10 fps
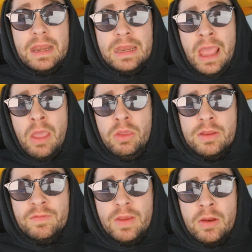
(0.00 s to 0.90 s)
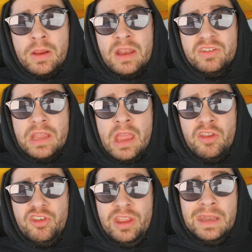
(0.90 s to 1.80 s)
now you can fair catch
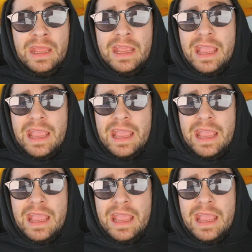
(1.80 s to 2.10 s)
that shit